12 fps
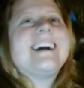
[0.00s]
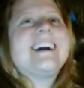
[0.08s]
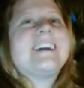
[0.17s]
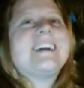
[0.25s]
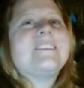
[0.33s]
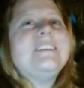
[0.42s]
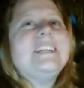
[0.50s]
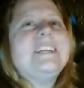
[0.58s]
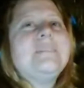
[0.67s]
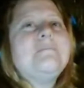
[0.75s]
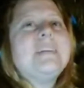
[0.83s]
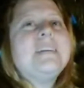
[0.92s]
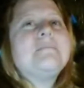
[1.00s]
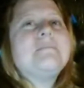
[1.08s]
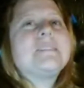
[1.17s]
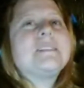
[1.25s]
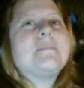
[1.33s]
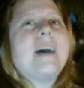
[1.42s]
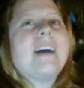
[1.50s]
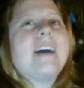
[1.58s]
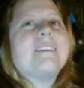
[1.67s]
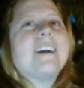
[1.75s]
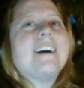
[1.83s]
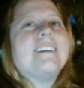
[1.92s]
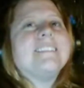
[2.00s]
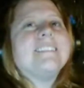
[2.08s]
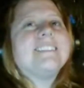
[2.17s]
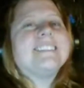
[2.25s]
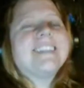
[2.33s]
I don't need memes in the background.